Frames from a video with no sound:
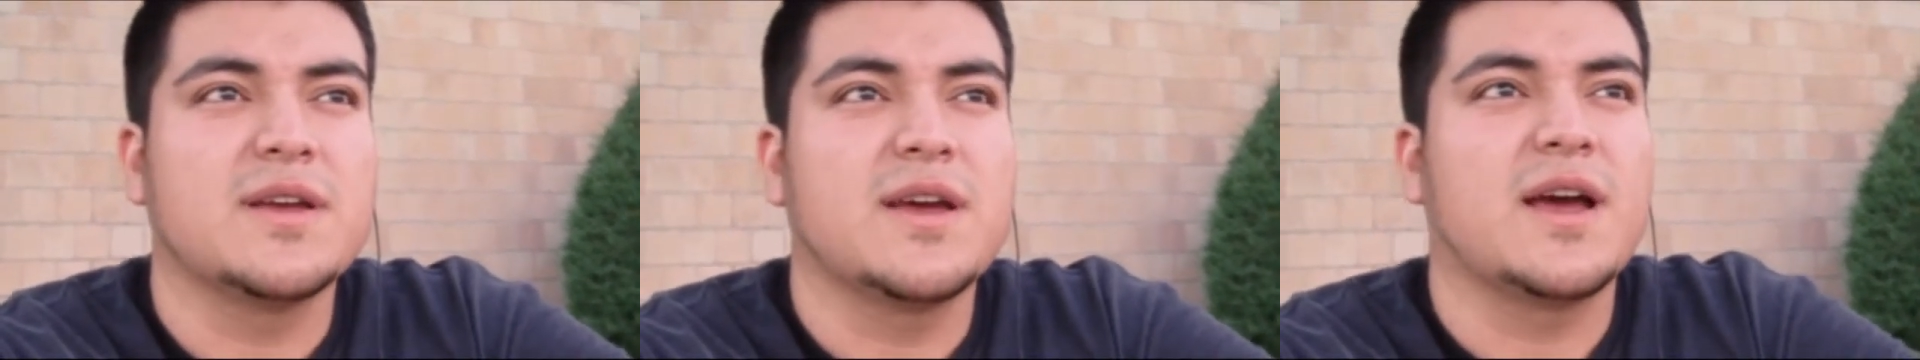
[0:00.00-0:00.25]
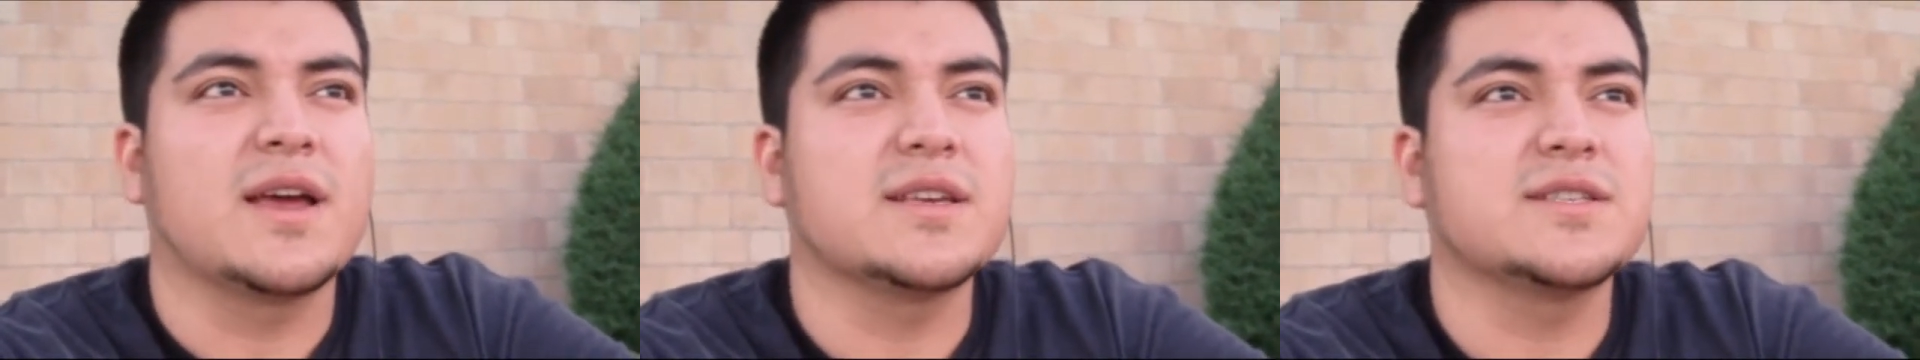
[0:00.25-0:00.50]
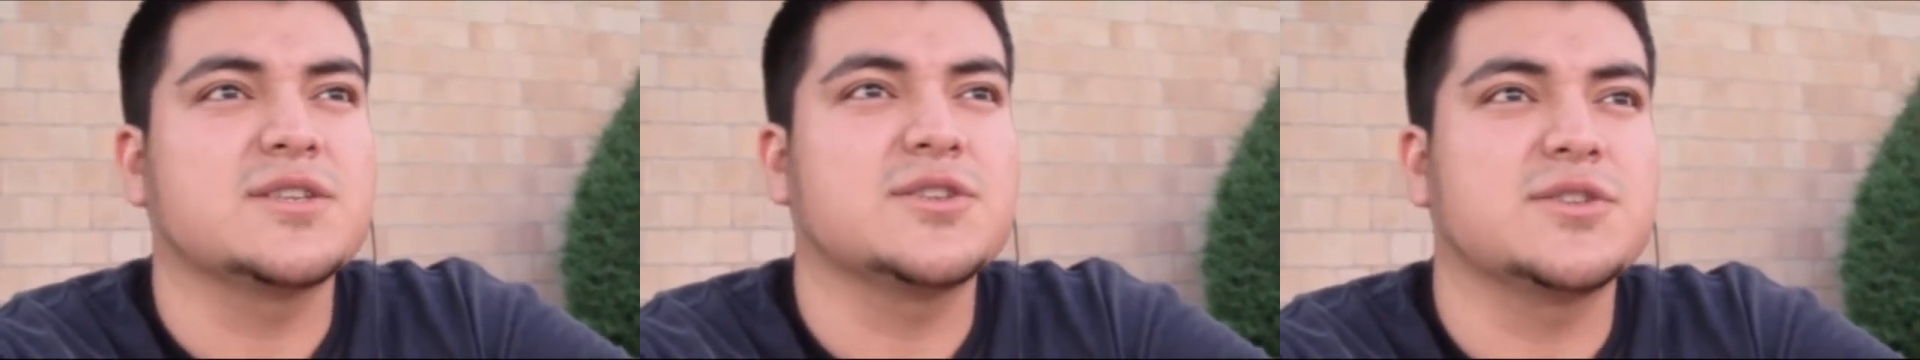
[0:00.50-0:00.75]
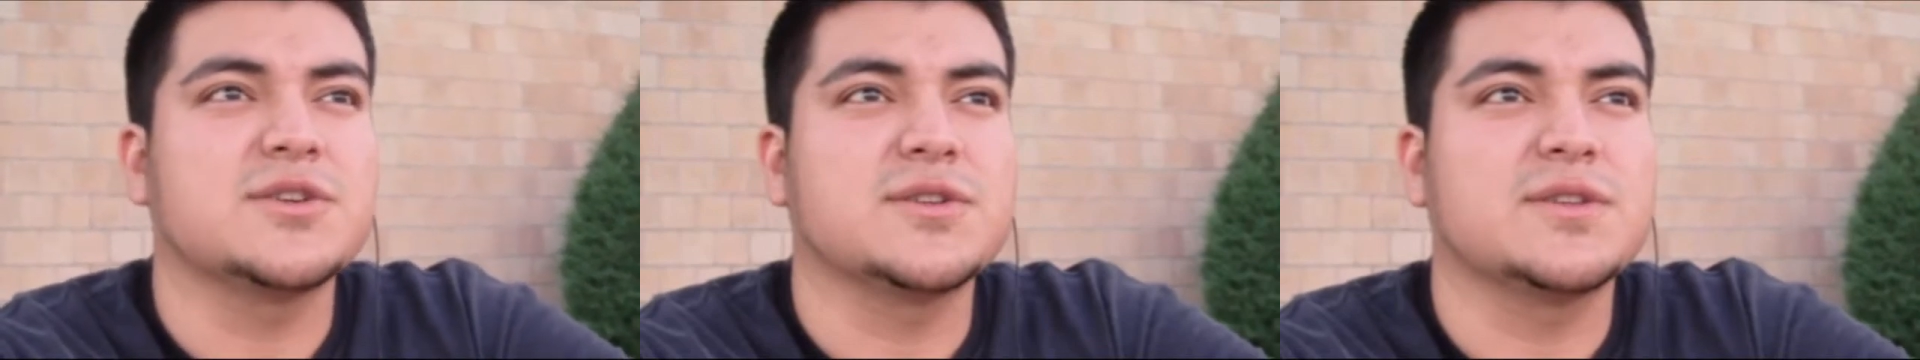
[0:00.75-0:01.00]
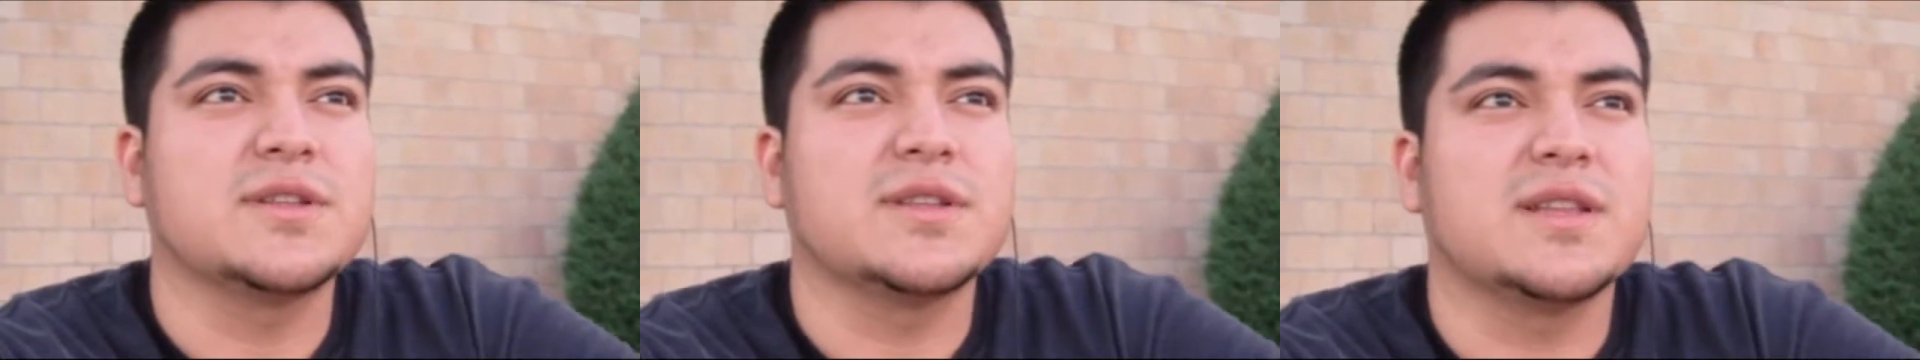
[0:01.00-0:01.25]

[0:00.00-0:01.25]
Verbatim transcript: I guess I just don't